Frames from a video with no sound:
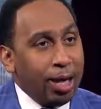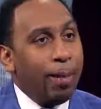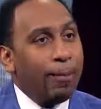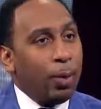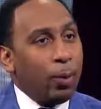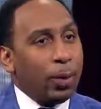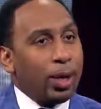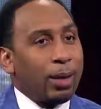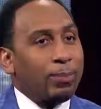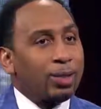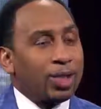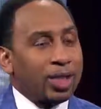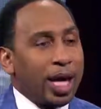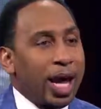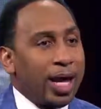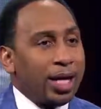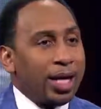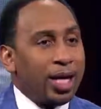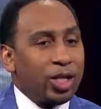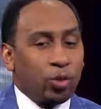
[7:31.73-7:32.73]
But what I'm
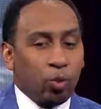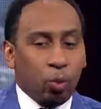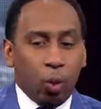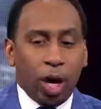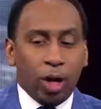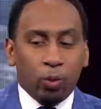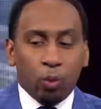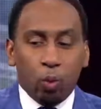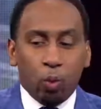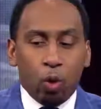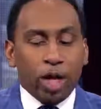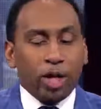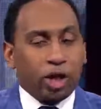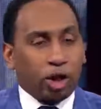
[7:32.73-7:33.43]
saying is, when one